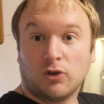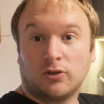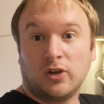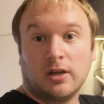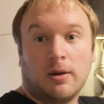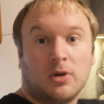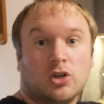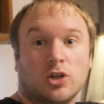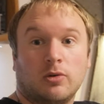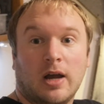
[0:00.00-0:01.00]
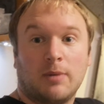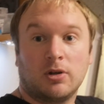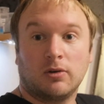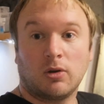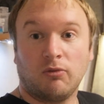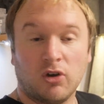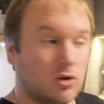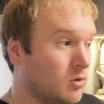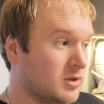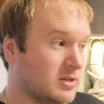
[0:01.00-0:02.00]
first video I'm going to show you how I'm going to convert
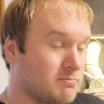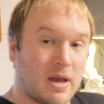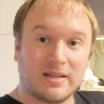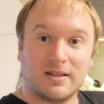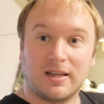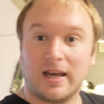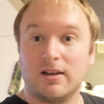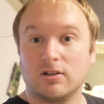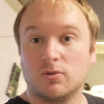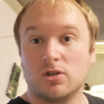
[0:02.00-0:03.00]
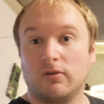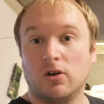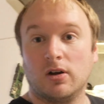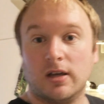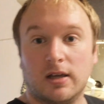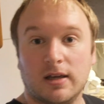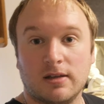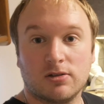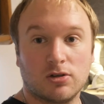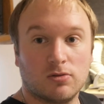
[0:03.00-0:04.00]
all this mess and chaos which I've got here
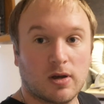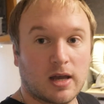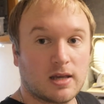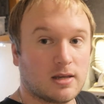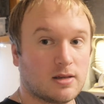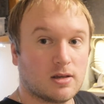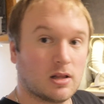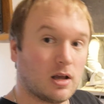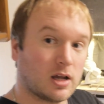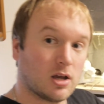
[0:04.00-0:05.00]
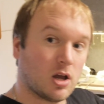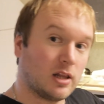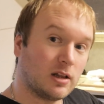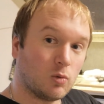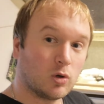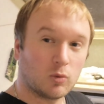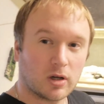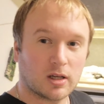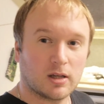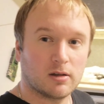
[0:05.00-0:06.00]
into a little
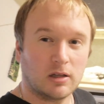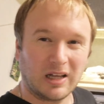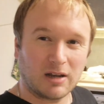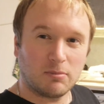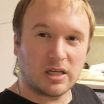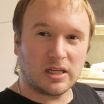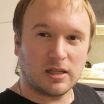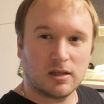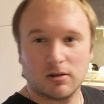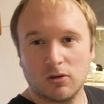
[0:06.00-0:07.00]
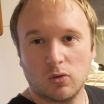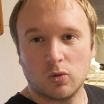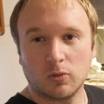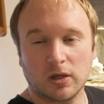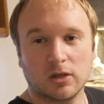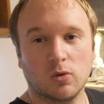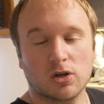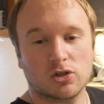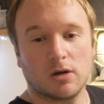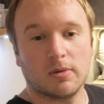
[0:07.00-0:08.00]
woodworking, like a mini woodworking
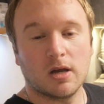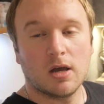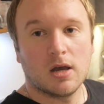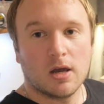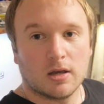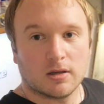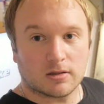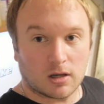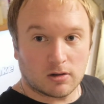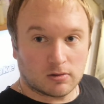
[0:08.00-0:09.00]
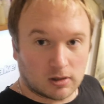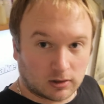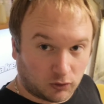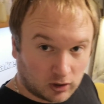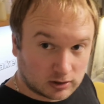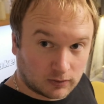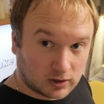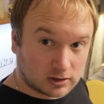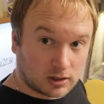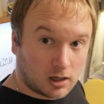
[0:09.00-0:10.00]
workshop. So let's
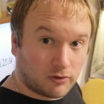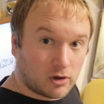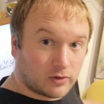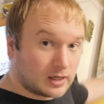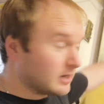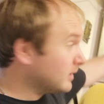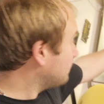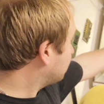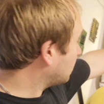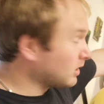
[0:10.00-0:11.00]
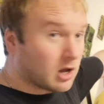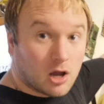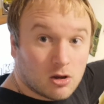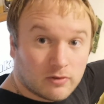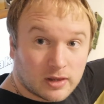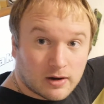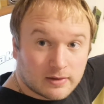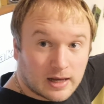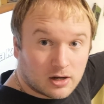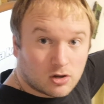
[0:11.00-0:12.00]
start off over here. Over there
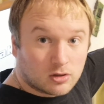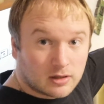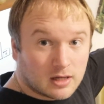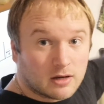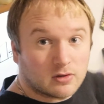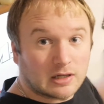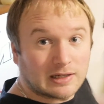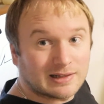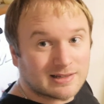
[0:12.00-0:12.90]
in that corner there I've got a little